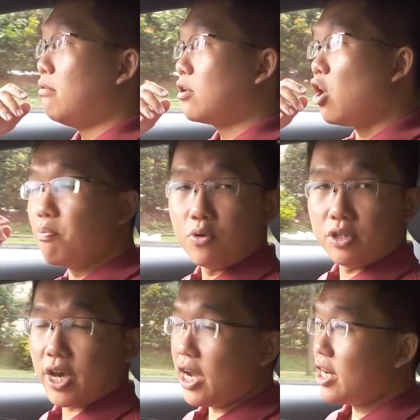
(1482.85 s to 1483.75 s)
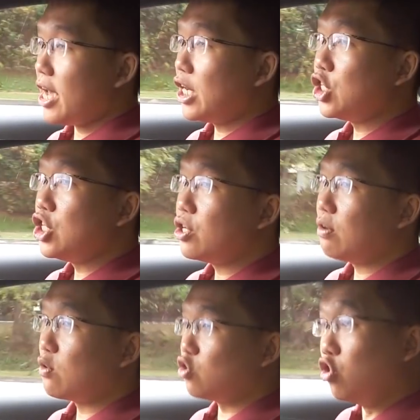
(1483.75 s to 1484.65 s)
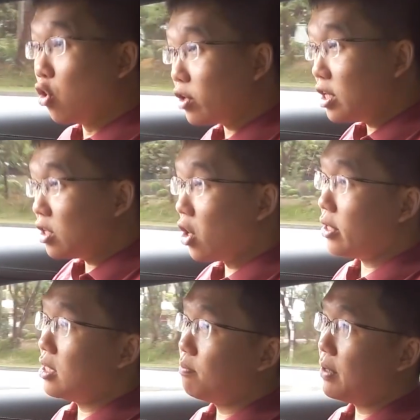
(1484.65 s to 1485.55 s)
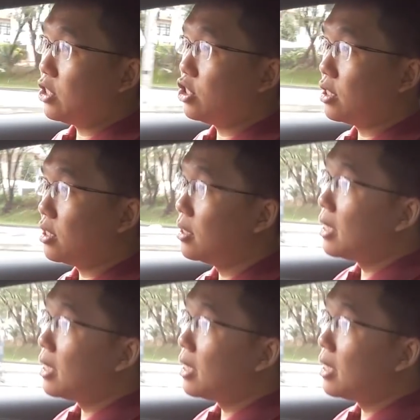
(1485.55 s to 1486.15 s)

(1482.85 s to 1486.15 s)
computer-aided engineering was not in the picture.